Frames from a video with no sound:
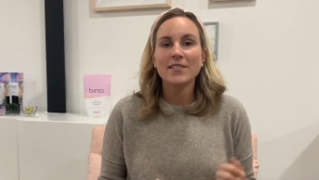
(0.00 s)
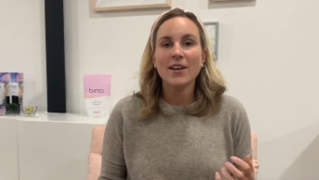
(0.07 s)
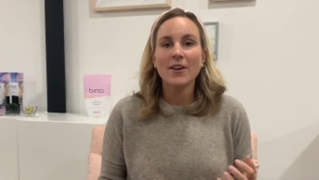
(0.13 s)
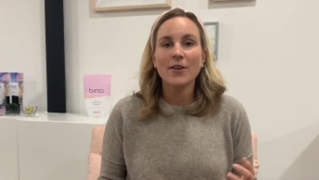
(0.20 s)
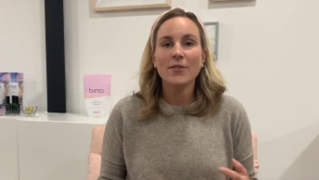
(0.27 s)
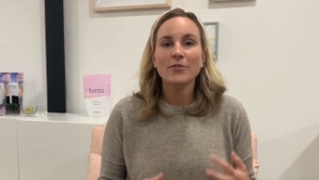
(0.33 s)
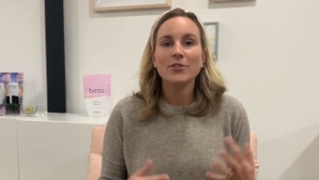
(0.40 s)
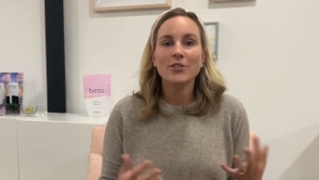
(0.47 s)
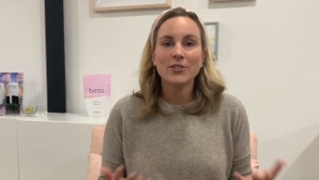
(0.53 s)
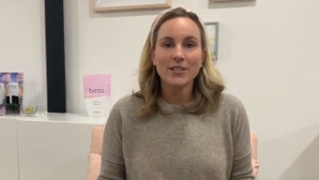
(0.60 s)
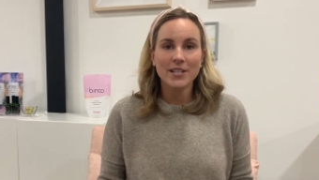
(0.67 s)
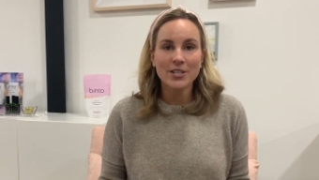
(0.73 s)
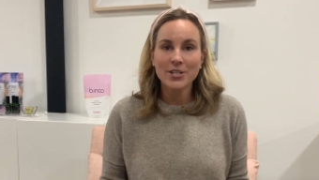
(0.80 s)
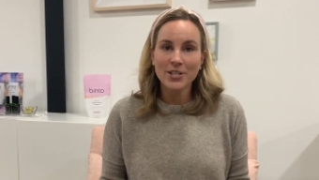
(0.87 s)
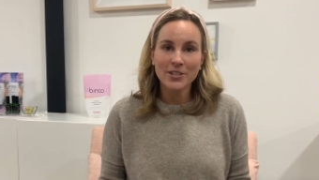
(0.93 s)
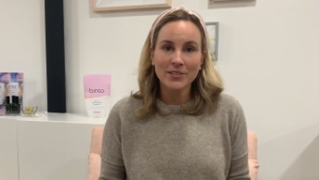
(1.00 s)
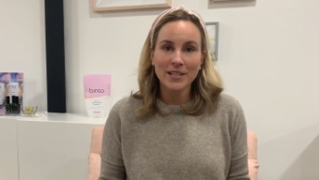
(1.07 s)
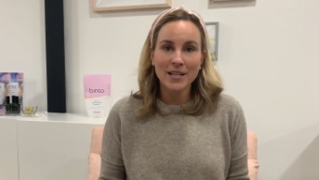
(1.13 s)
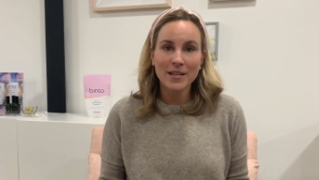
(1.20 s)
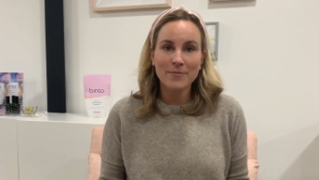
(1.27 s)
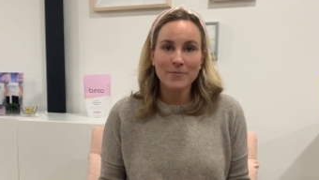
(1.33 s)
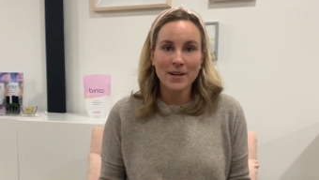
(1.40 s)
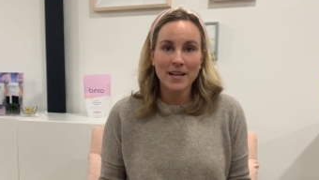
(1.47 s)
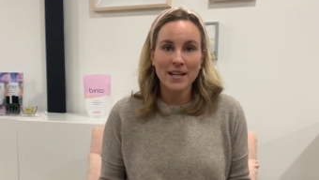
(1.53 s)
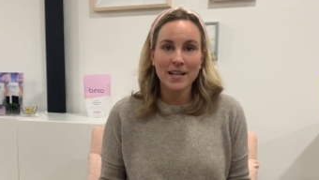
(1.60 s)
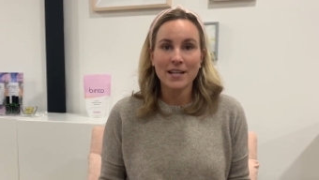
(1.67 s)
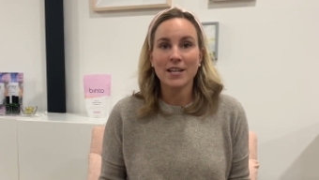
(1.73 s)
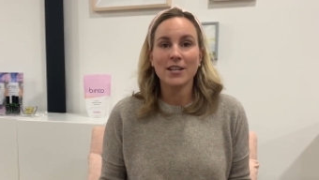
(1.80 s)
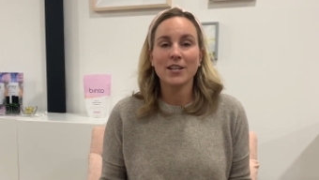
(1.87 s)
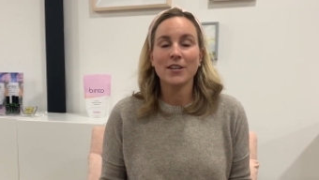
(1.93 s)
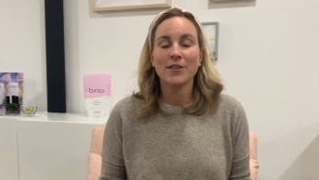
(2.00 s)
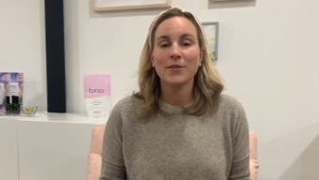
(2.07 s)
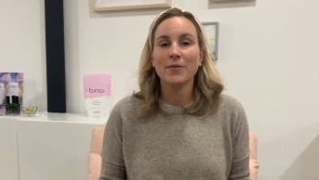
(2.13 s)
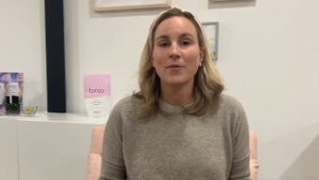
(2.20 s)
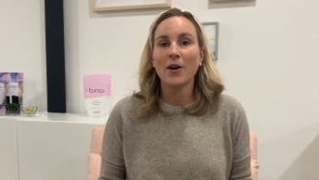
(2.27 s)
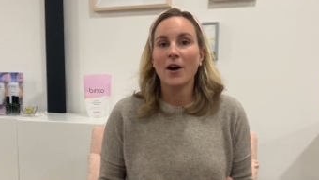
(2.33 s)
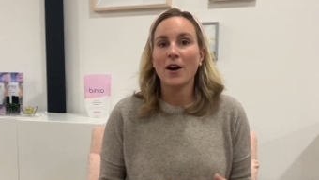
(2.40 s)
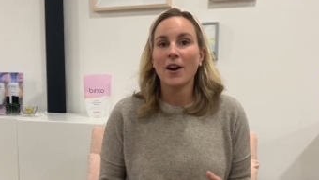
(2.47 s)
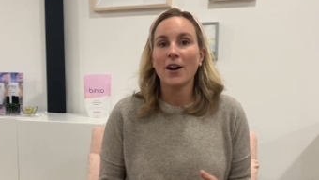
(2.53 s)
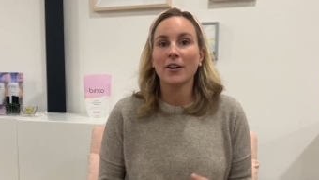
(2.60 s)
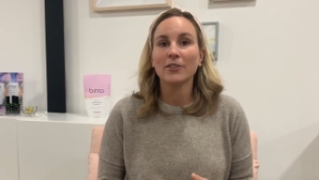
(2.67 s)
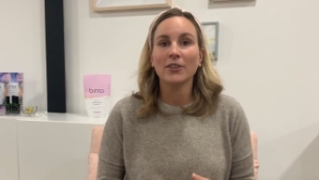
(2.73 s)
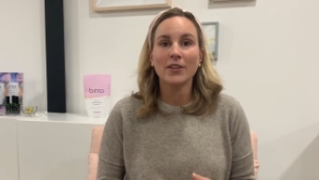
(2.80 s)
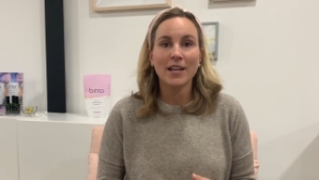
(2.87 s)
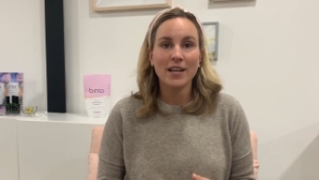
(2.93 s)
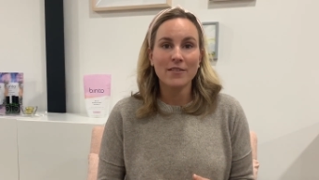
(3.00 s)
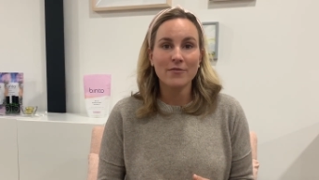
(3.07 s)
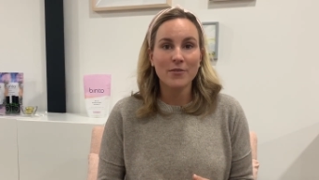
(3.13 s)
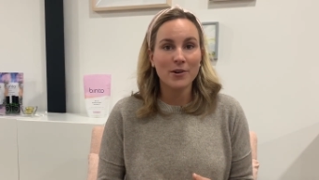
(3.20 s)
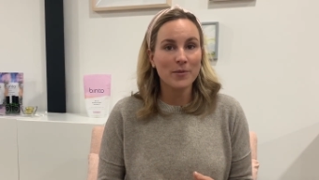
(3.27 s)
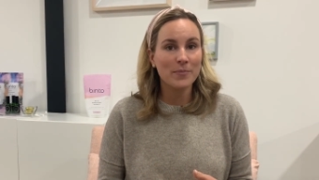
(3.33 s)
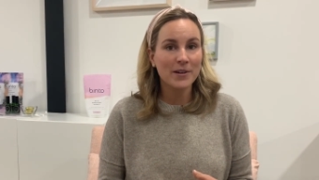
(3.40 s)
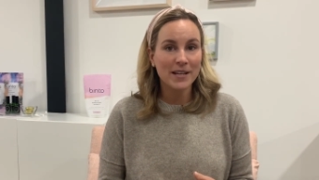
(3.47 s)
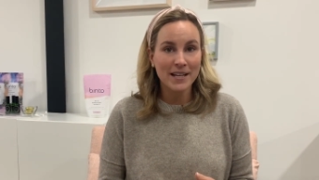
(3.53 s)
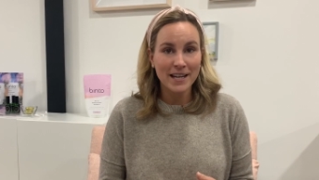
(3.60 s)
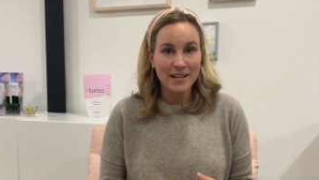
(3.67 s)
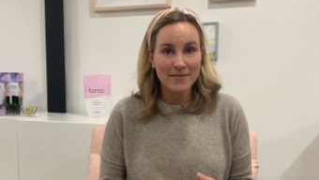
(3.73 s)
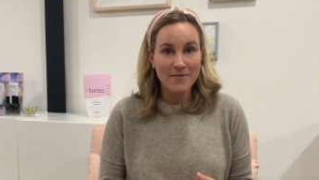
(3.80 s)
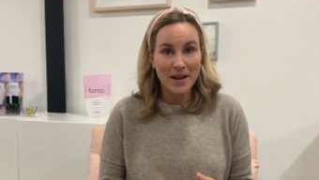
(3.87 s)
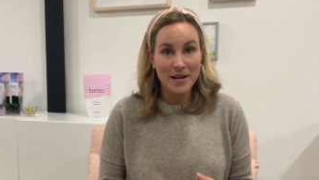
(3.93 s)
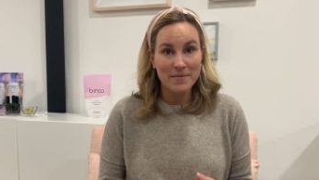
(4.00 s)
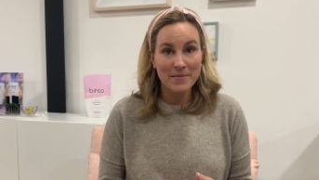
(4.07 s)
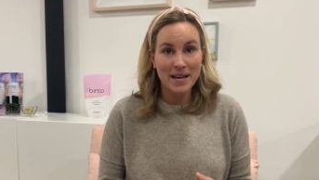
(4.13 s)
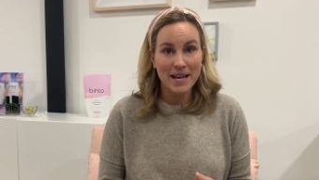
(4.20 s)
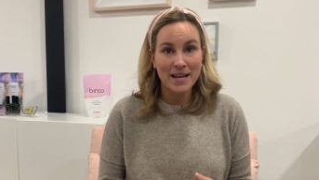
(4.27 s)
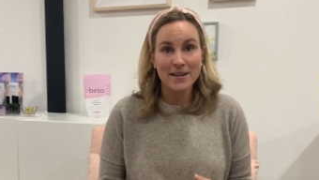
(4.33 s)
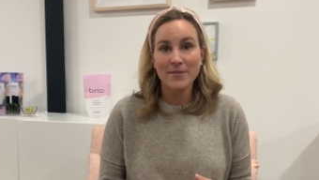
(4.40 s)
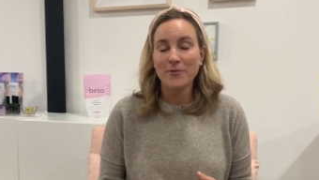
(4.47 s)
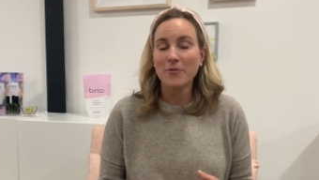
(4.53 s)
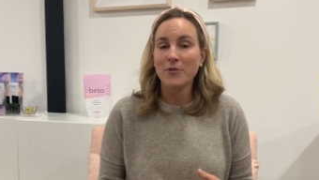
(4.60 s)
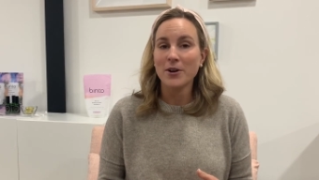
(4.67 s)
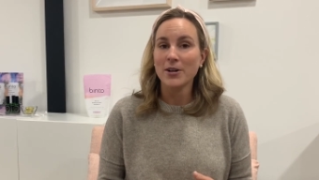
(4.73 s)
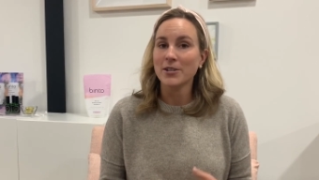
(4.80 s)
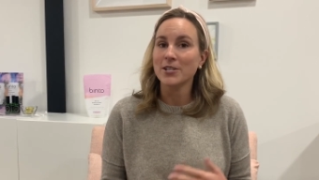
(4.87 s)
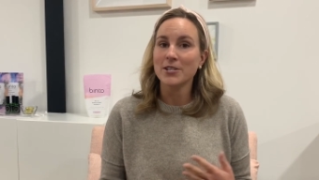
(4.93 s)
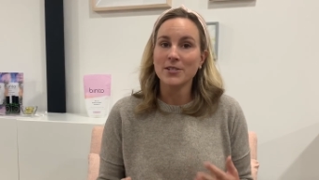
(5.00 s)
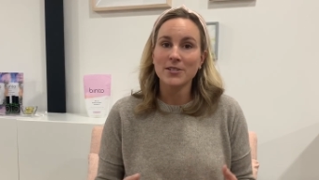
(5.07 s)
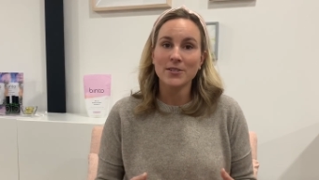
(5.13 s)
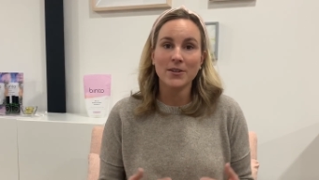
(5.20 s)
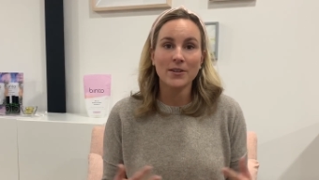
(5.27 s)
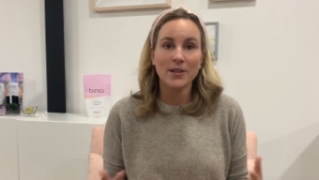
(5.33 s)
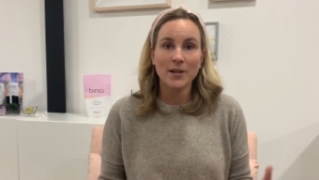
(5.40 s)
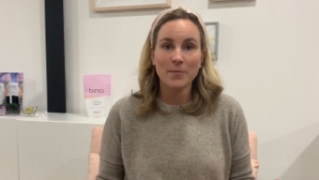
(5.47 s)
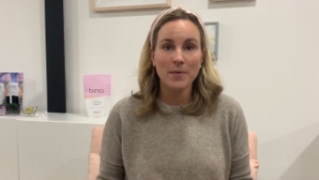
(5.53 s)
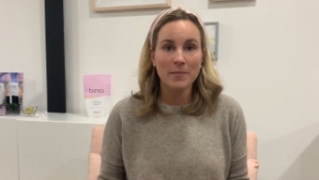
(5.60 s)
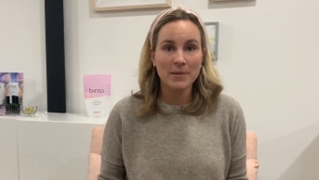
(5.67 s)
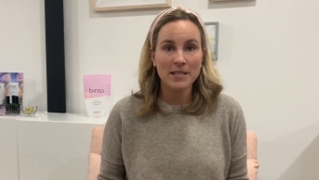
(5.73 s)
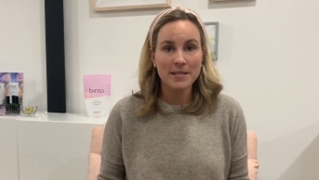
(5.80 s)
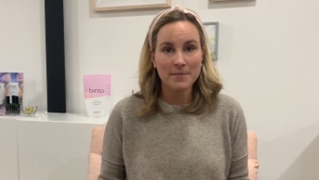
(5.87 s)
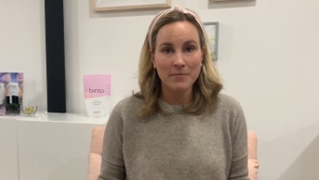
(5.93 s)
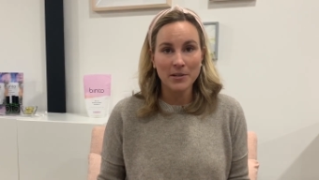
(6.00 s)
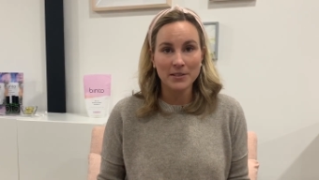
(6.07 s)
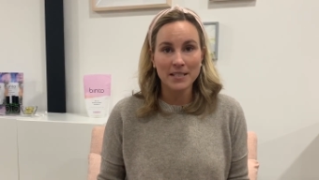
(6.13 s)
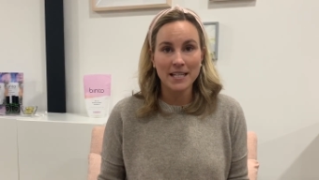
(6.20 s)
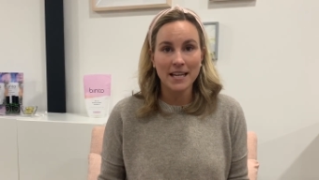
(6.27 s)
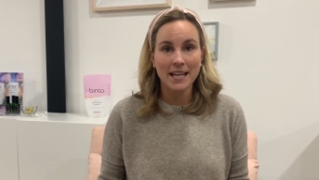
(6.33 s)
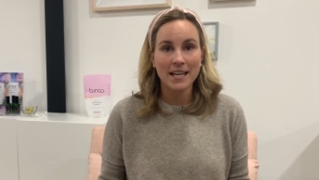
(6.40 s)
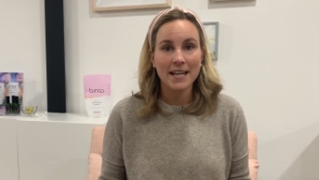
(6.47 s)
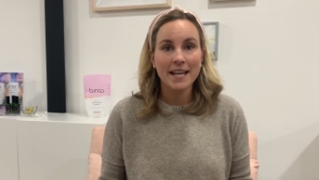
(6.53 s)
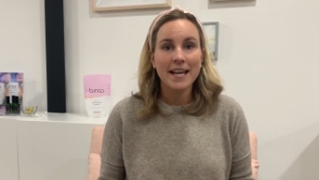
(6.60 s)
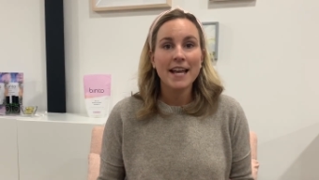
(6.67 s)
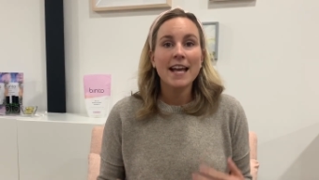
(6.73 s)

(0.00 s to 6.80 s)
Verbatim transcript: So traditionally, when you are looking for a prenatal vitamin or to start a women's multi,